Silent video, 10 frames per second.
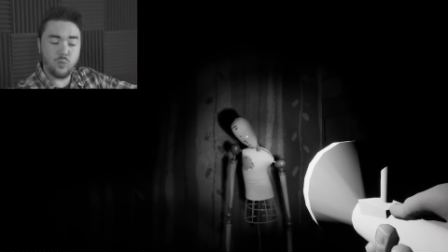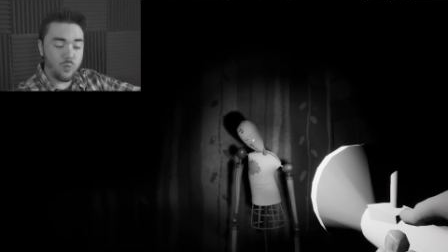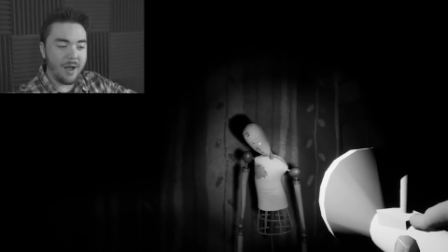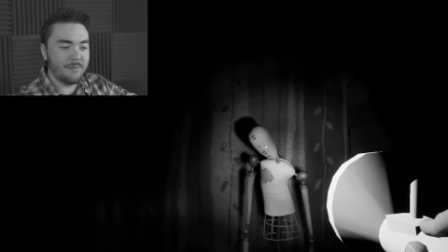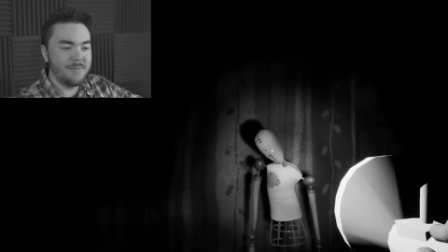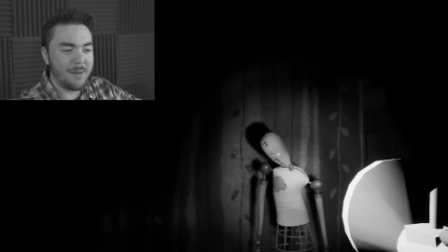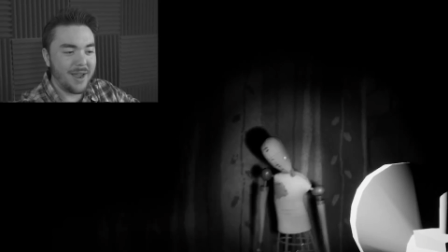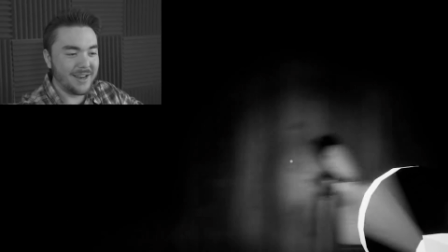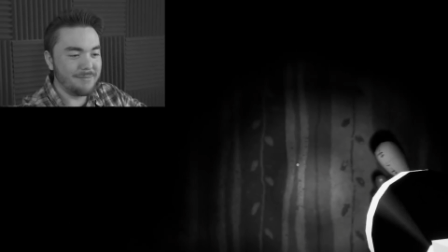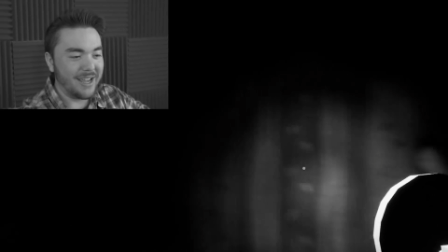well, maybe I
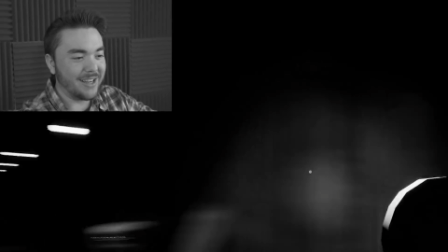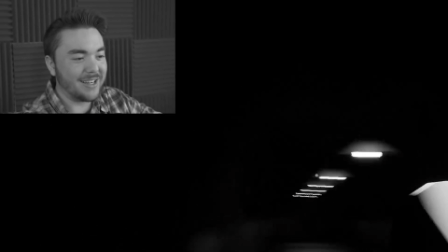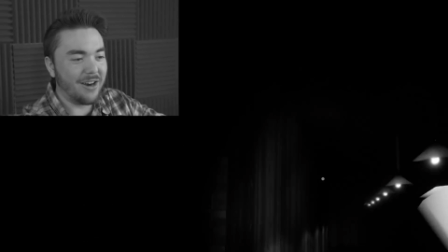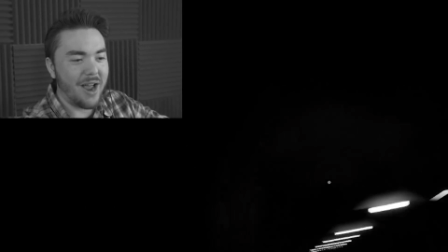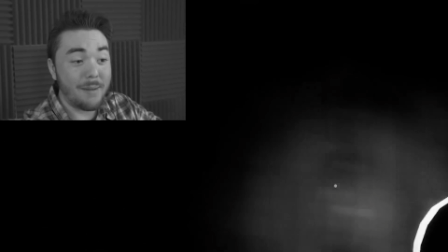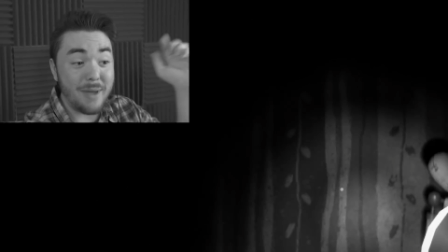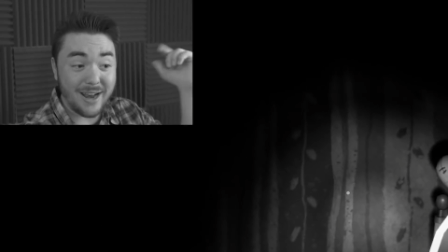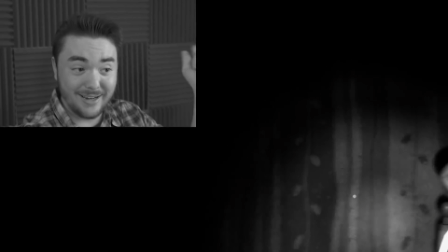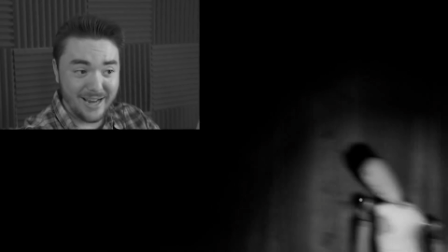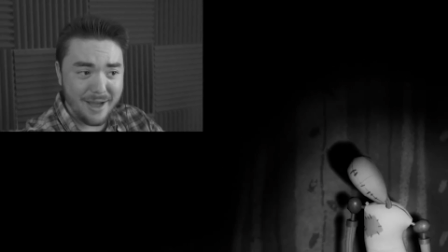didn't make it clear. I, I made a
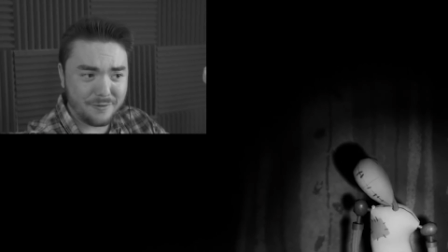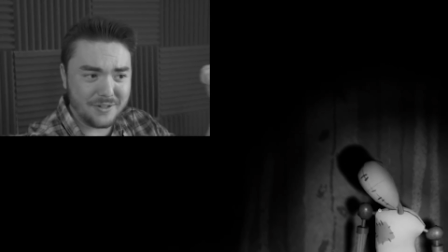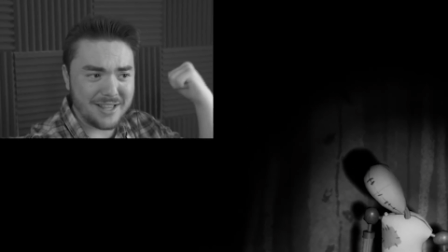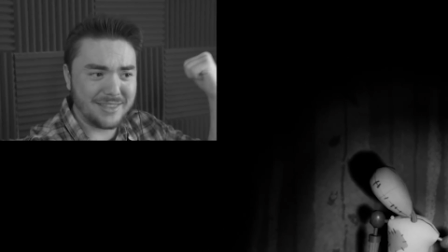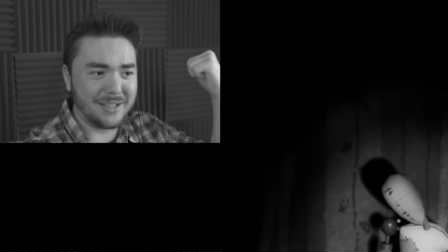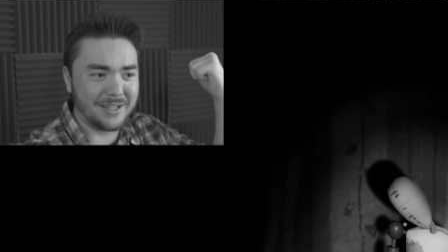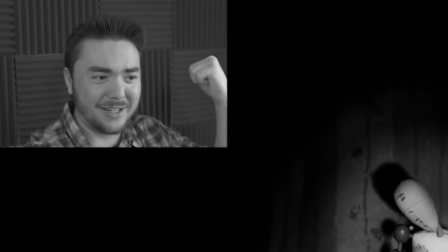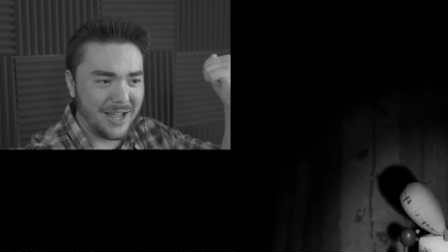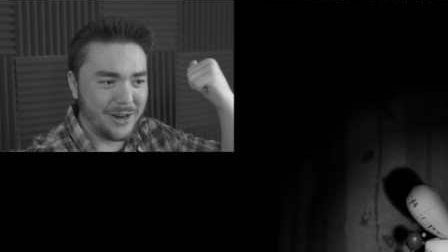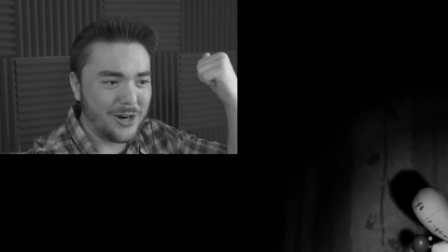left at the
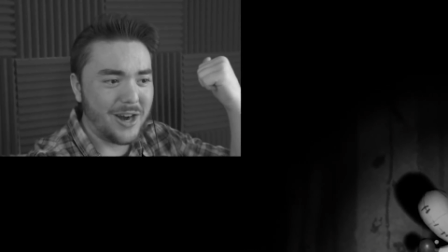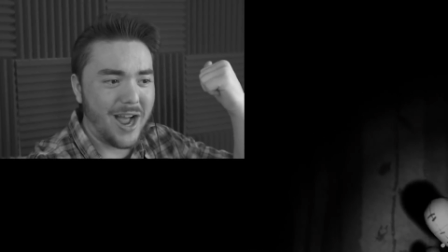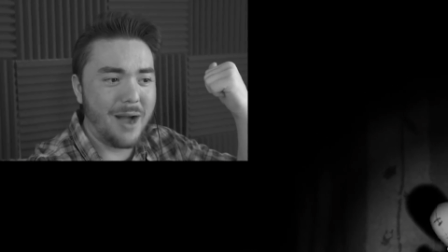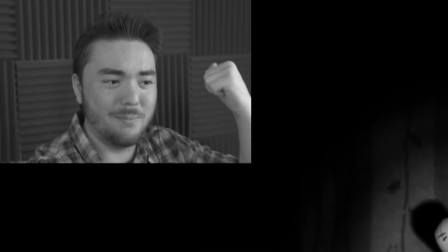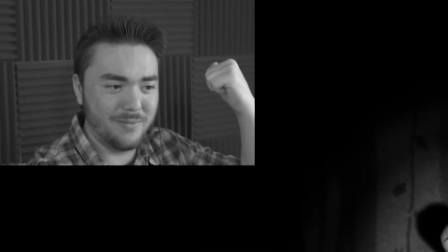clutter. Um,